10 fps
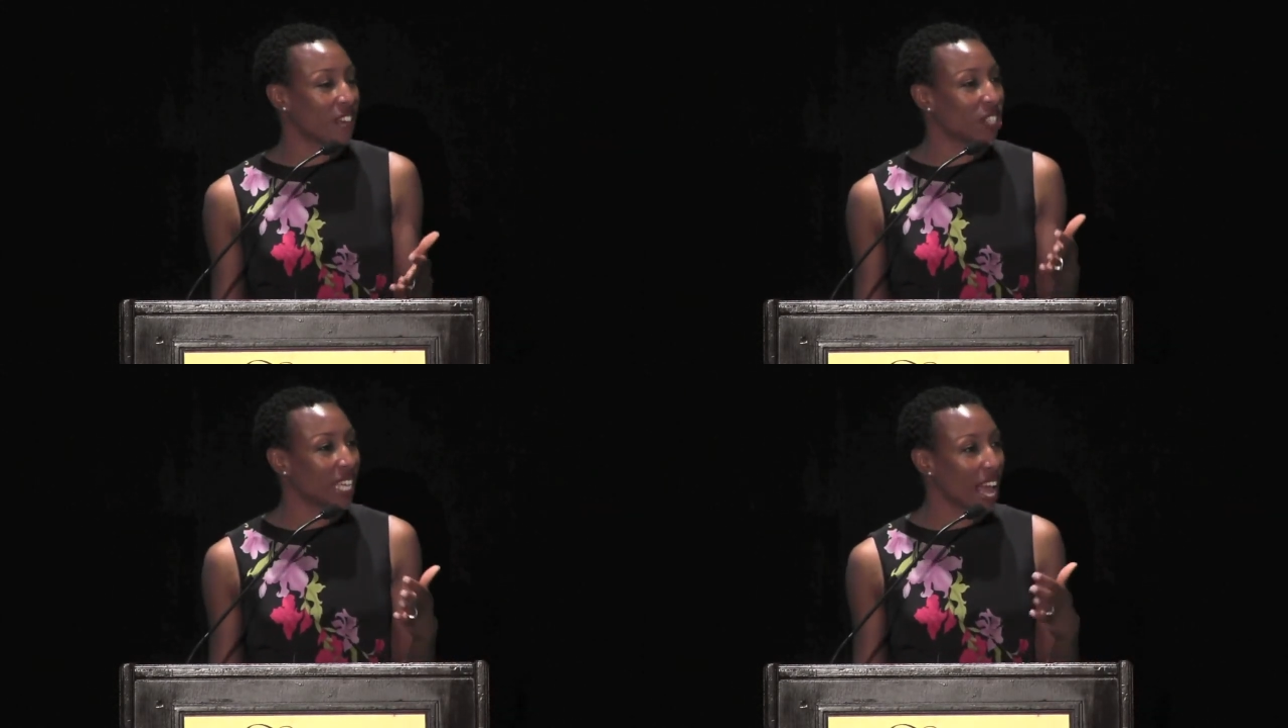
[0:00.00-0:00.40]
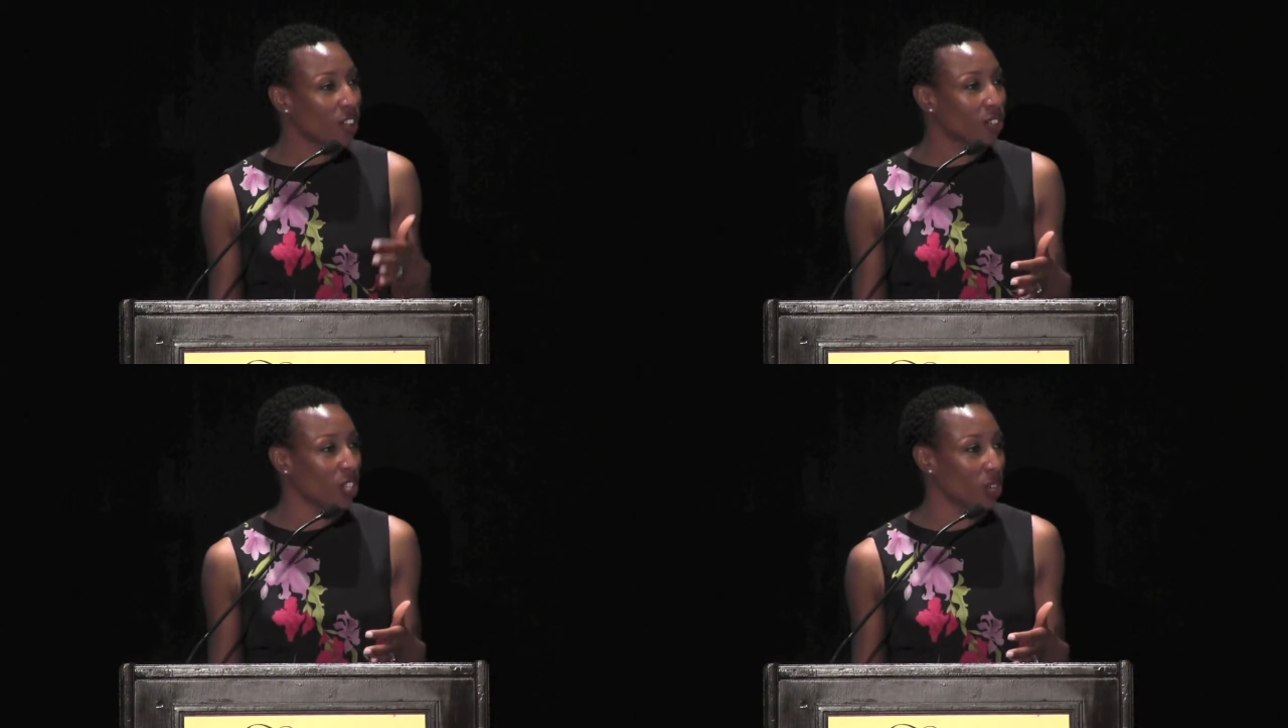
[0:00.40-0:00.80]
they'll
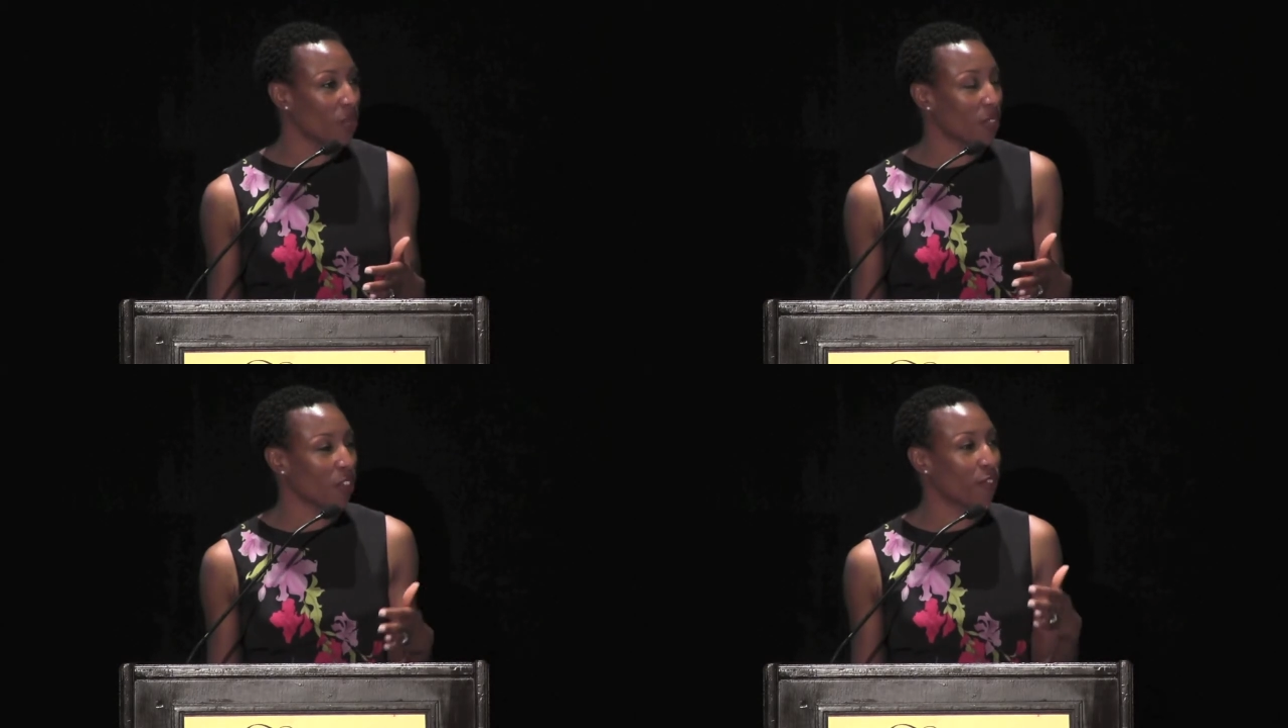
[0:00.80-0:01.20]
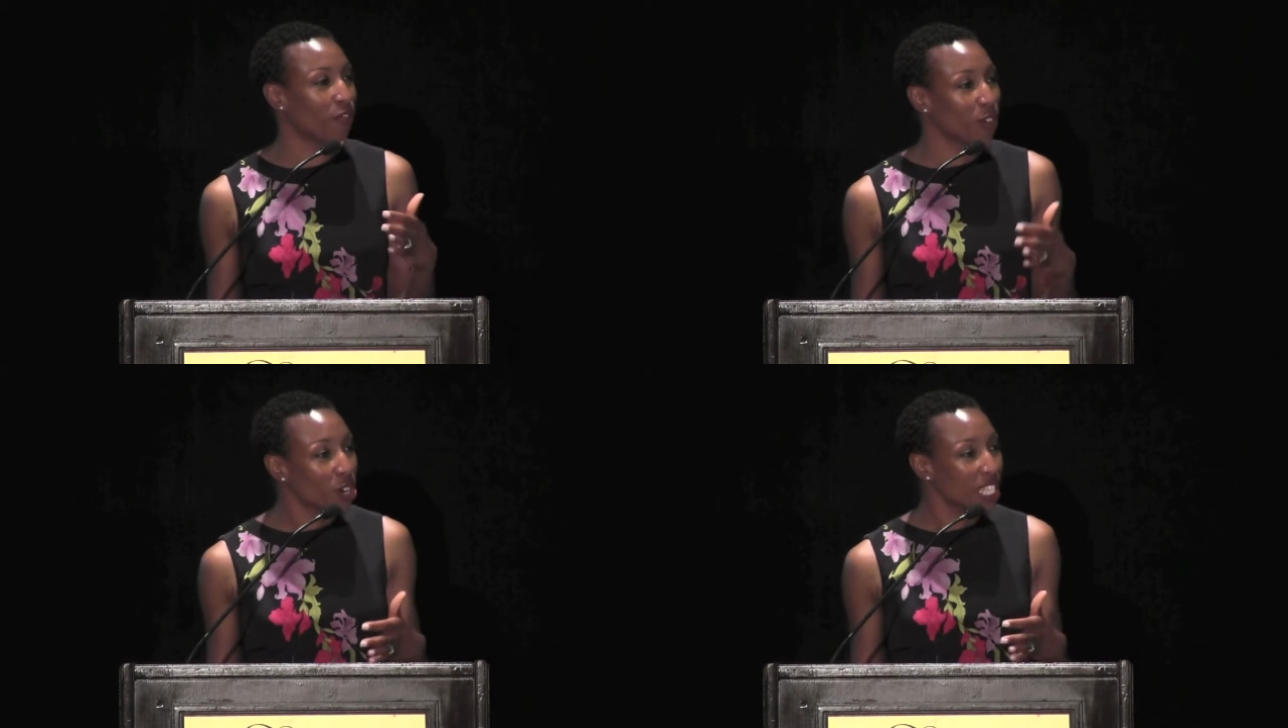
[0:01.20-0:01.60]
tell you that the
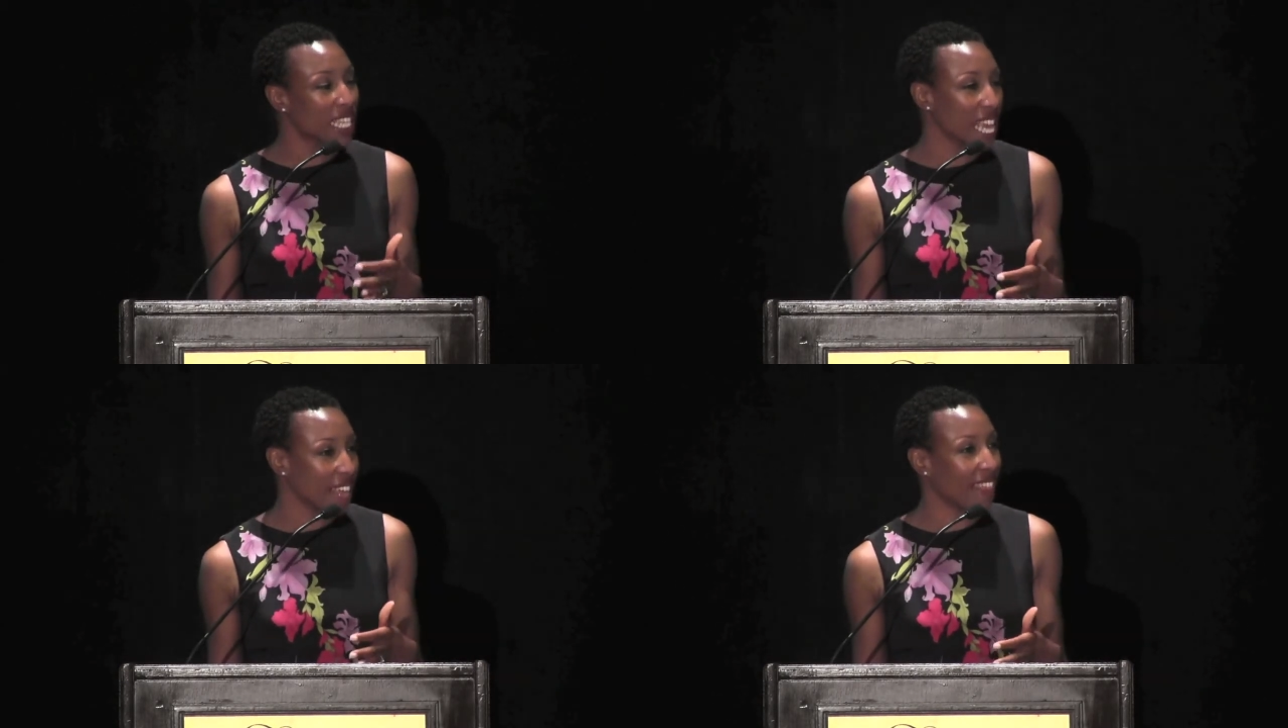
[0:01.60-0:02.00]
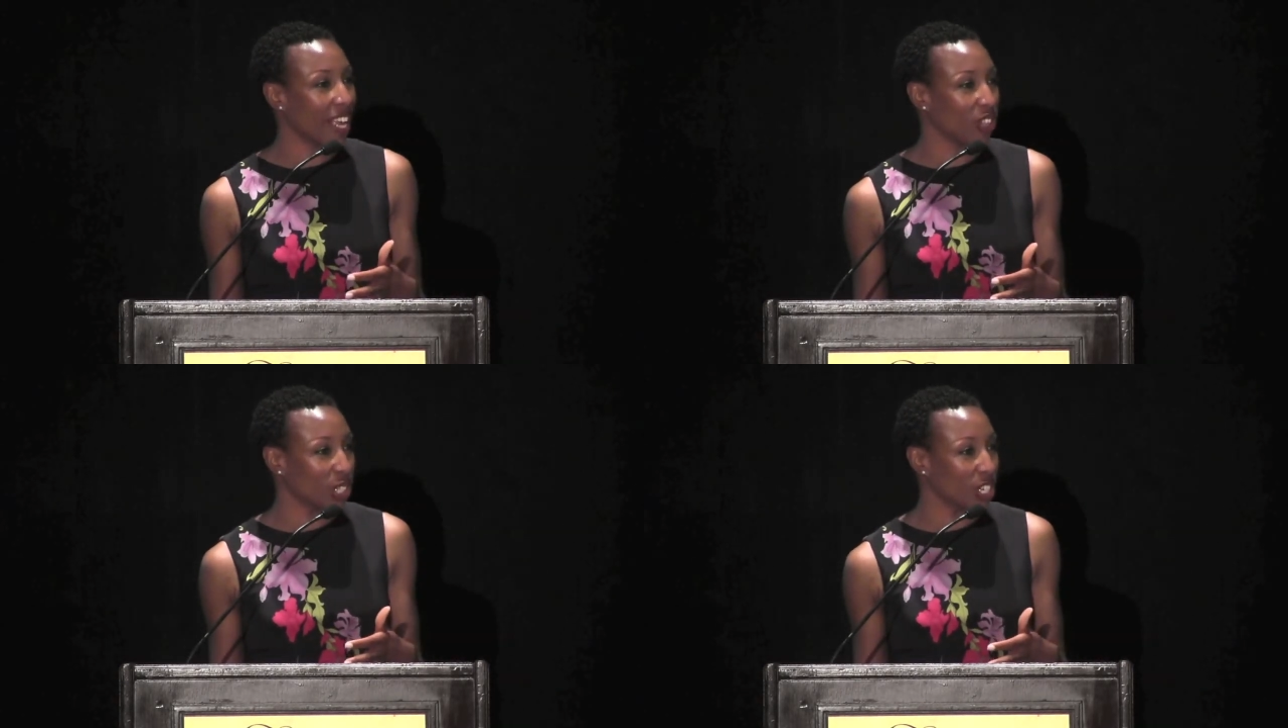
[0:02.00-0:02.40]
first thing
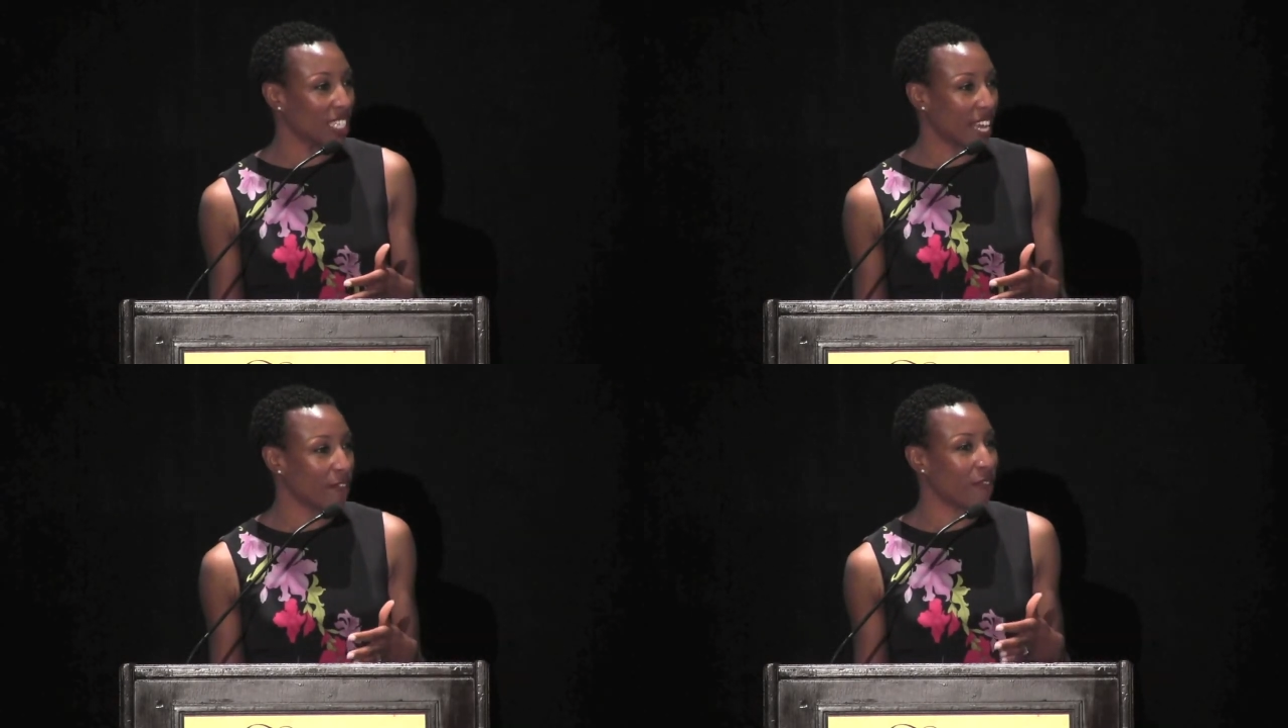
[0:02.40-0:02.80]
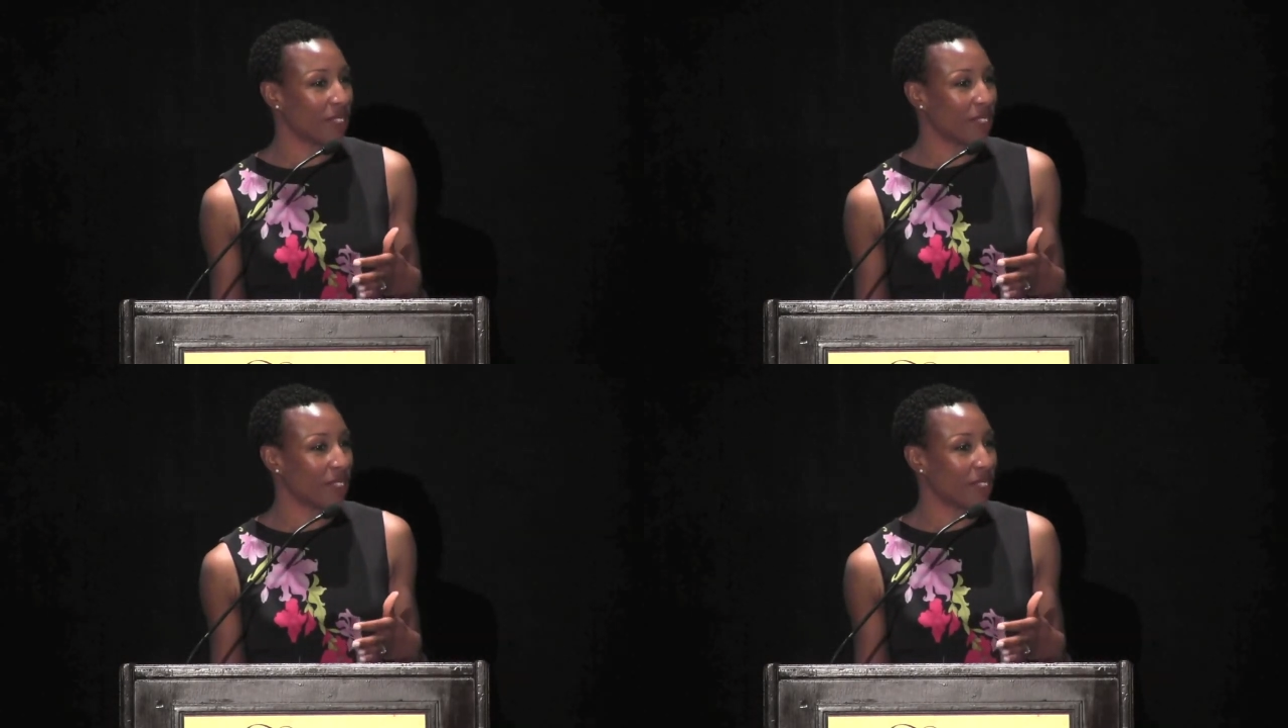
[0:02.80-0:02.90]
they learned in